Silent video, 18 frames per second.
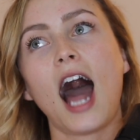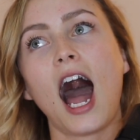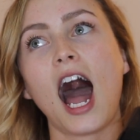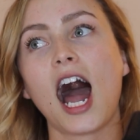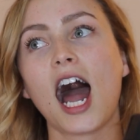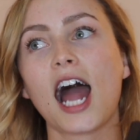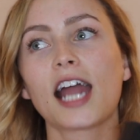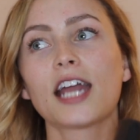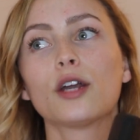
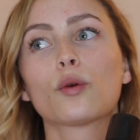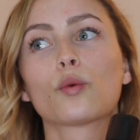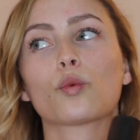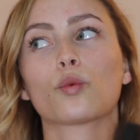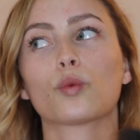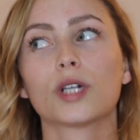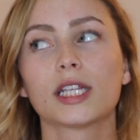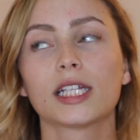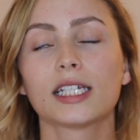I
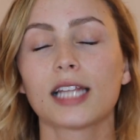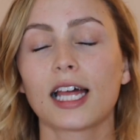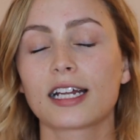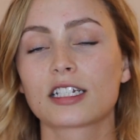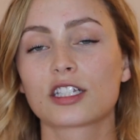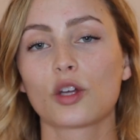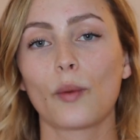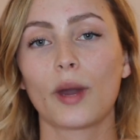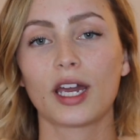really
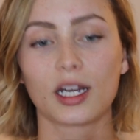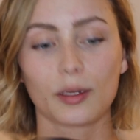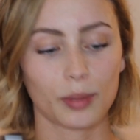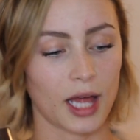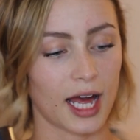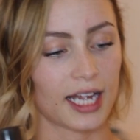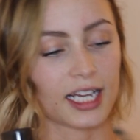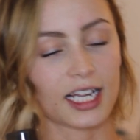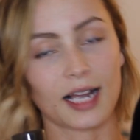liked the way it
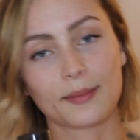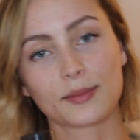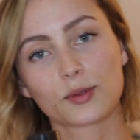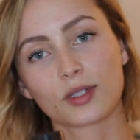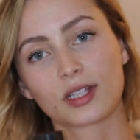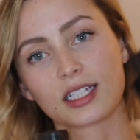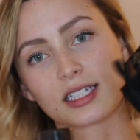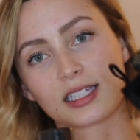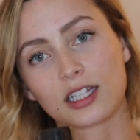applied. It comes
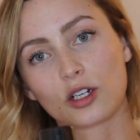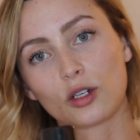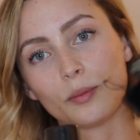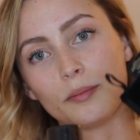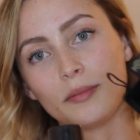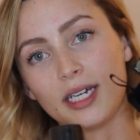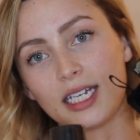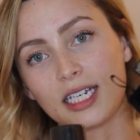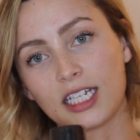with this little mitt